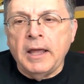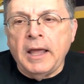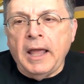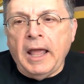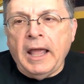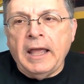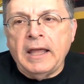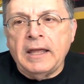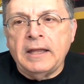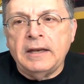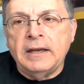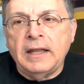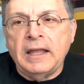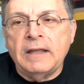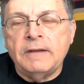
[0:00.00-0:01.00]
And
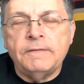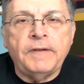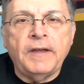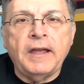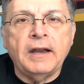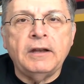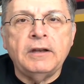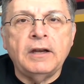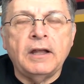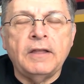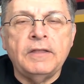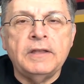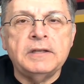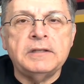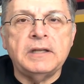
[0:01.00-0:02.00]
in fact, uh,
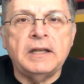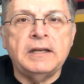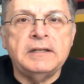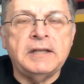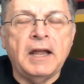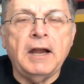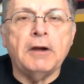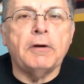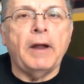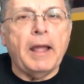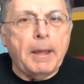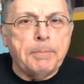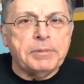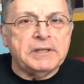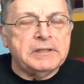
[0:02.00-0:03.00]
this entire
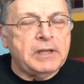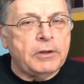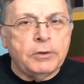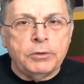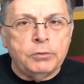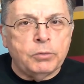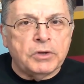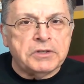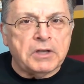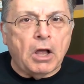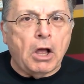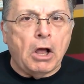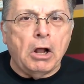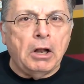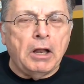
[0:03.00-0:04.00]
episode was
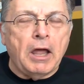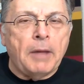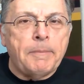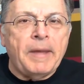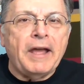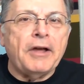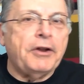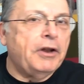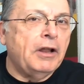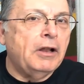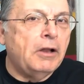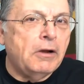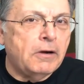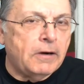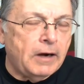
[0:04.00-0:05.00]
all about
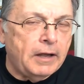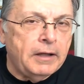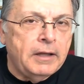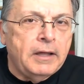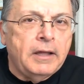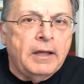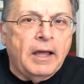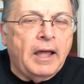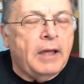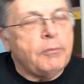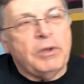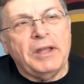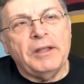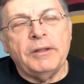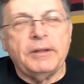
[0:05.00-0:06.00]
Alara. Uh,
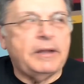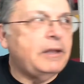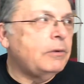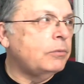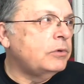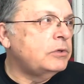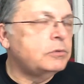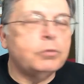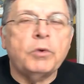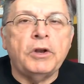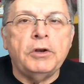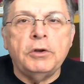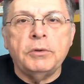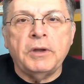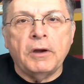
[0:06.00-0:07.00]
well, there was one
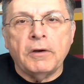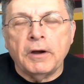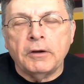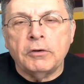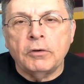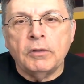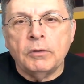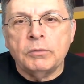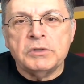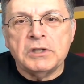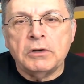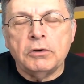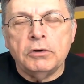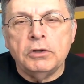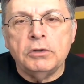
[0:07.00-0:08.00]
new character that was
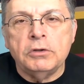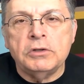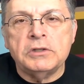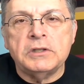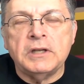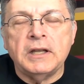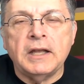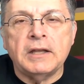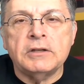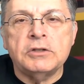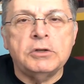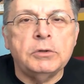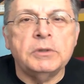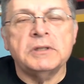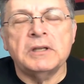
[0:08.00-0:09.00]
introduced. He has
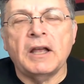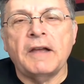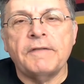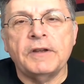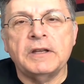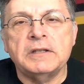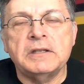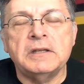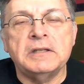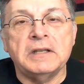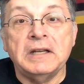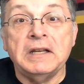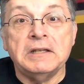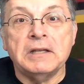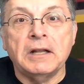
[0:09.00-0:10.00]
two esophaguses and
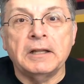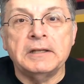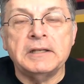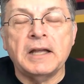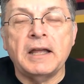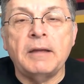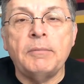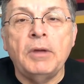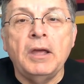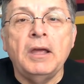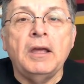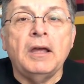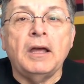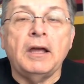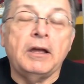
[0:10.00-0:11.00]
eats all the time.
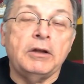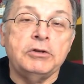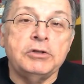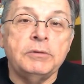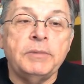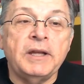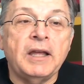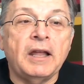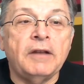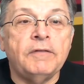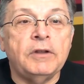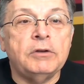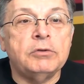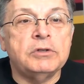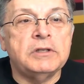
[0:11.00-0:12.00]
Uh, should be kind of
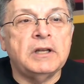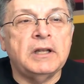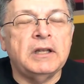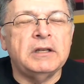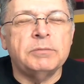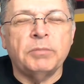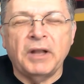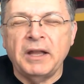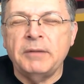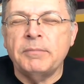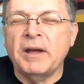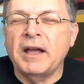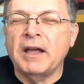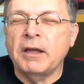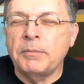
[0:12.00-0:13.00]
interesting. He's played
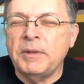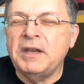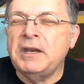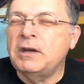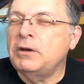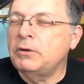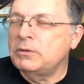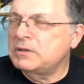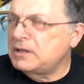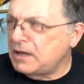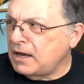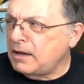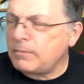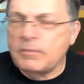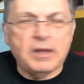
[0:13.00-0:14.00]
by a comedian whose
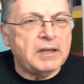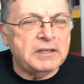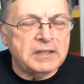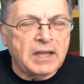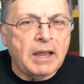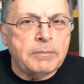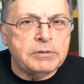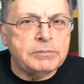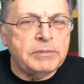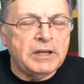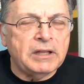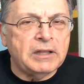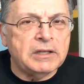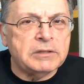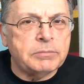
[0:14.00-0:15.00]
name escapes me
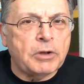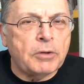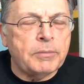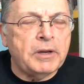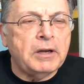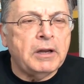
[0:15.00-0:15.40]
at this moment,